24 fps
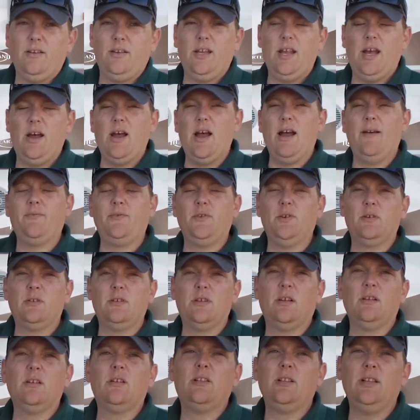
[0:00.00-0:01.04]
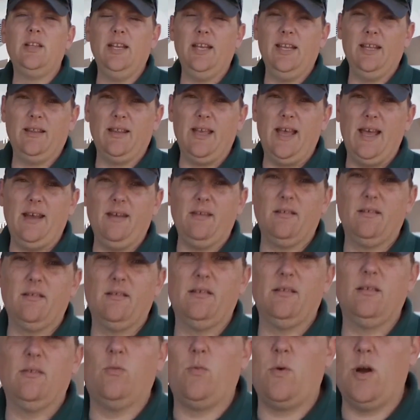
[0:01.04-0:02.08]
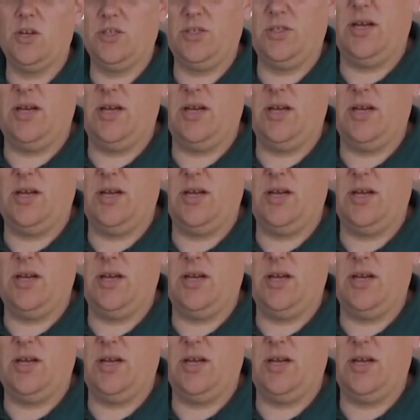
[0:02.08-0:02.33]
Now after you're done cleaning that, wash